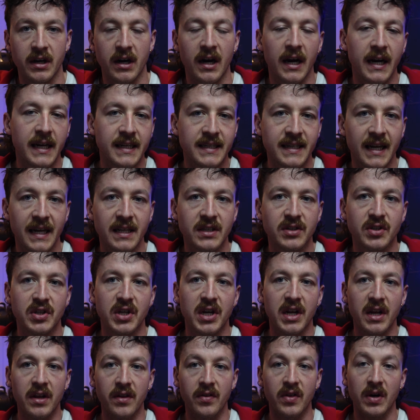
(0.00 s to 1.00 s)
high
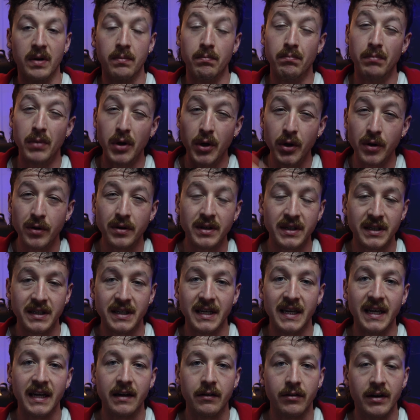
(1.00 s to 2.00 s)
intensity. Their mood
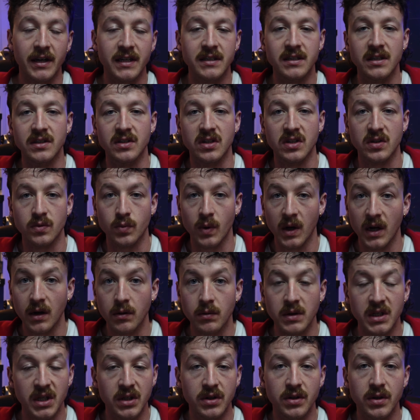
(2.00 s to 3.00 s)
decreases as well
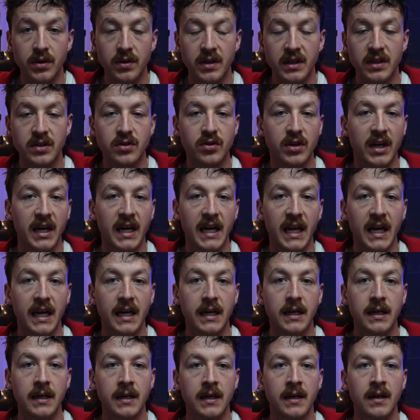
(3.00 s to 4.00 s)
when you do this training.
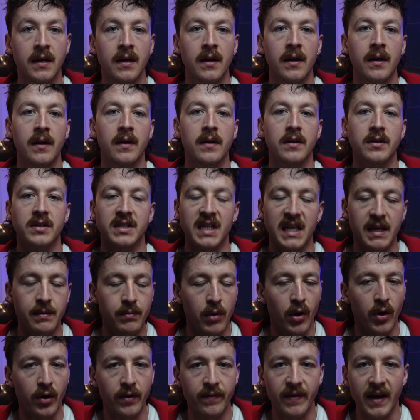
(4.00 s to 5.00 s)

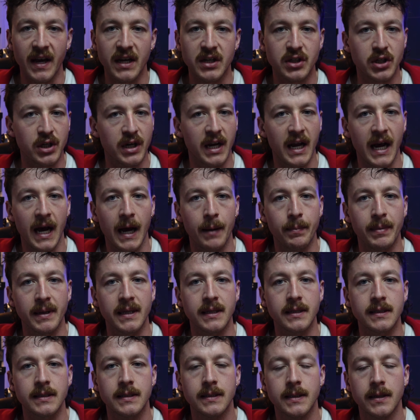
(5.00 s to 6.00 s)
Demotivation
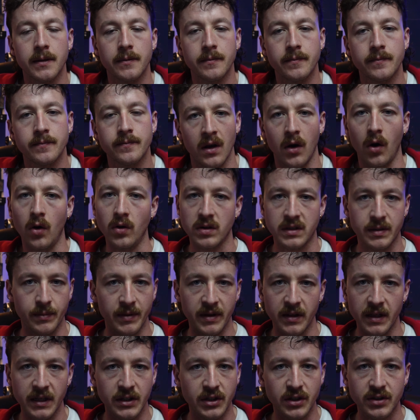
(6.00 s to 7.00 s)
happens.
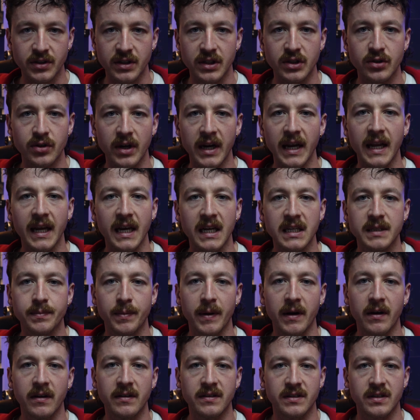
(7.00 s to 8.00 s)
Ultimately, just the training
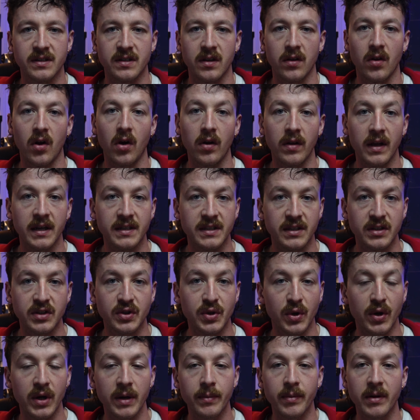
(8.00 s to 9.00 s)
experience is a lot less
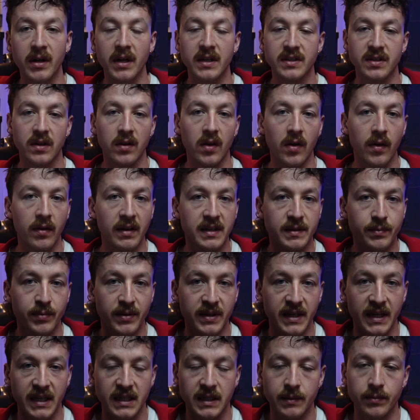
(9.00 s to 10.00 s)
enjoyable. It's a lot less
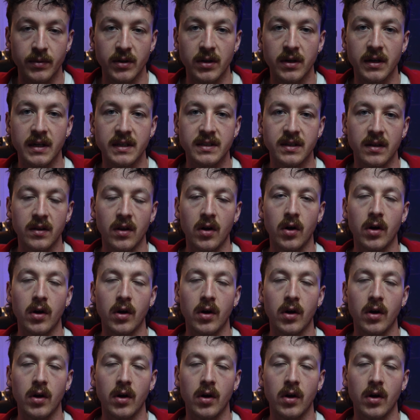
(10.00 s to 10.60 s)
predictable. It's a